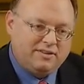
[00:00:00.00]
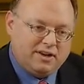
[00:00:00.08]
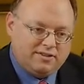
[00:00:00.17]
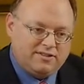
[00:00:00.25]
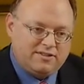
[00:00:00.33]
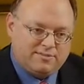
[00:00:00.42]

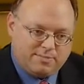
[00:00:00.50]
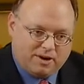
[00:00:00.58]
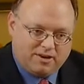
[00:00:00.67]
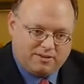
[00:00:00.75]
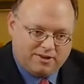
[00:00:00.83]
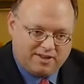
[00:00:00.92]
You know, this is
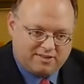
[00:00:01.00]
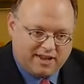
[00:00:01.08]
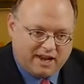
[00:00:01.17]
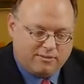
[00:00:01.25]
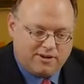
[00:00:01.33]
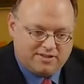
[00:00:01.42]
part of the reason
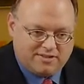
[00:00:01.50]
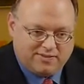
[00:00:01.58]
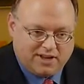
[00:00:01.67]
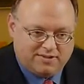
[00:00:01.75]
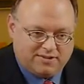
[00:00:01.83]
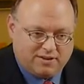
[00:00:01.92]
equities have
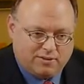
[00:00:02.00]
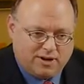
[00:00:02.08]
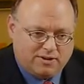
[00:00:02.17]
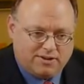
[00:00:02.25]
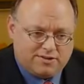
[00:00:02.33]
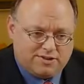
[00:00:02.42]
done so
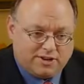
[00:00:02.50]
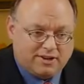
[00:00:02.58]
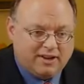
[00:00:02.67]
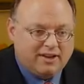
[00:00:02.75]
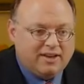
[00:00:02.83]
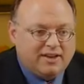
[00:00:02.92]
well this
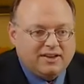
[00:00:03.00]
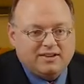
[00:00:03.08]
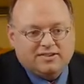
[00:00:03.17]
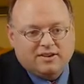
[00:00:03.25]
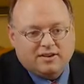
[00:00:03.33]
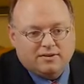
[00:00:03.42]
year,
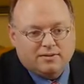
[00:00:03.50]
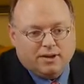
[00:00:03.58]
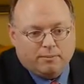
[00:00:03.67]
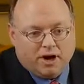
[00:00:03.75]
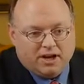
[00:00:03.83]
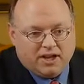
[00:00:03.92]
is that
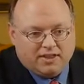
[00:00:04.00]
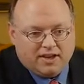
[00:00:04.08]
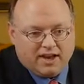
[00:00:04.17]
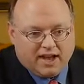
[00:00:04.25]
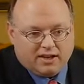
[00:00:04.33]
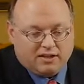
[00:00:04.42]
the money
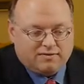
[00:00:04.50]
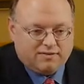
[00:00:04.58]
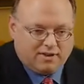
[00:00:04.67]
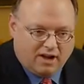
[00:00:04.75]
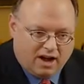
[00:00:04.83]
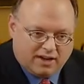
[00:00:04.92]
that had
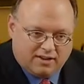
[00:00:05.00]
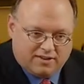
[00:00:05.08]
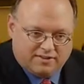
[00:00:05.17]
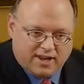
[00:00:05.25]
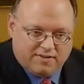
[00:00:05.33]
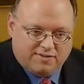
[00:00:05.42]
gone to
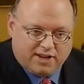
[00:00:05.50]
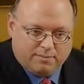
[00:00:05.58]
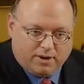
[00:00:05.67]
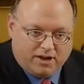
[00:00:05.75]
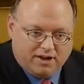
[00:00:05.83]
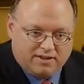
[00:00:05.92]
the safety
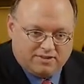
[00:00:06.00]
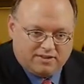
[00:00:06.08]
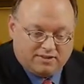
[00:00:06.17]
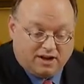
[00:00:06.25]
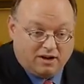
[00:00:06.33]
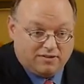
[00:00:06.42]
of bonds
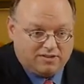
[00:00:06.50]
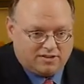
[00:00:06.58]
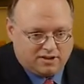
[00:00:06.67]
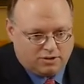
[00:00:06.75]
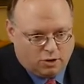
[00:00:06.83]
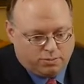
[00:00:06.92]
has all of a
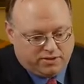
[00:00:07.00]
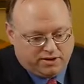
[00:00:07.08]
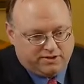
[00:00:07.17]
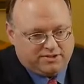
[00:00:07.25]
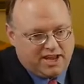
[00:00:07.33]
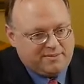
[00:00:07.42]
sudden opened
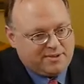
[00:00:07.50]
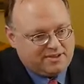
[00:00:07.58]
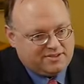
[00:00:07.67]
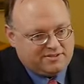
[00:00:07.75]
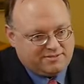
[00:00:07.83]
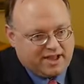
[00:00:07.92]
their
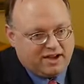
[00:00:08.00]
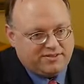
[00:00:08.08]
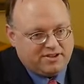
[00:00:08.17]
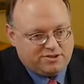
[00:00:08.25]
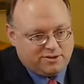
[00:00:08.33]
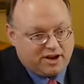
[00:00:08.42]
statements and
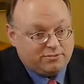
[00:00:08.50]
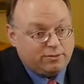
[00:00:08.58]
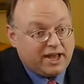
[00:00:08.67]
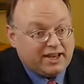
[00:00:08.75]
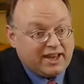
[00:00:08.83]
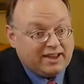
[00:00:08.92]
found that you have
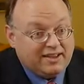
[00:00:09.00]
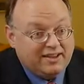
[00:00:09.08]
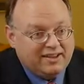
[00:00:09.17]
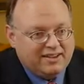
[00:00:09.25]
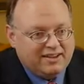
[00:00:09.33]
red ink.